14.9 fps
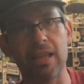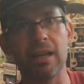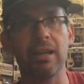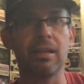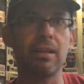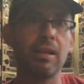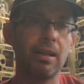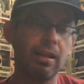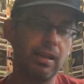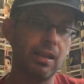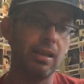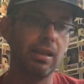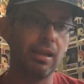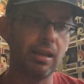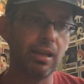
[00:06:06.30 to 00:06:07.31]
in,
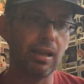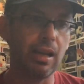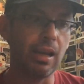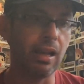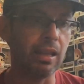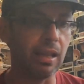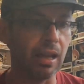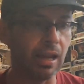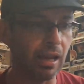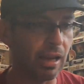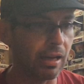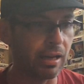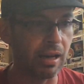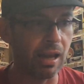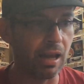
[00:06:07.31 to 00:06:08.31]
and
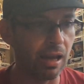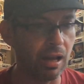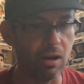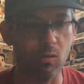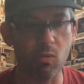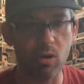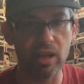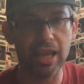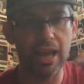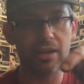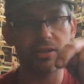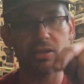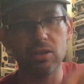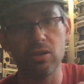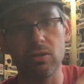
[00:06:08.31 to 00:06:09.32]
then we'll
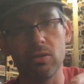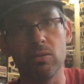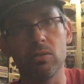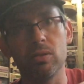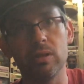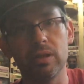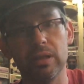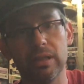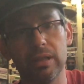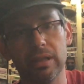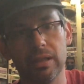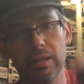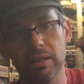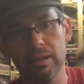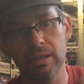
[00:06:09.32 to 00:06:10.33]
get to
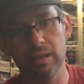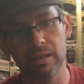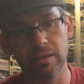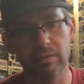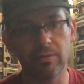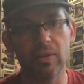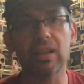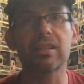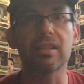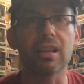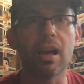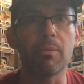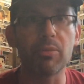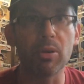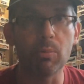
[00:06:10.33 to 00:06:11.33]
fixing
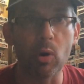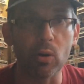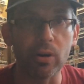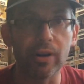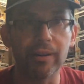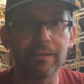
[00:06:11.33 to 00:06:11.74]
up the motor.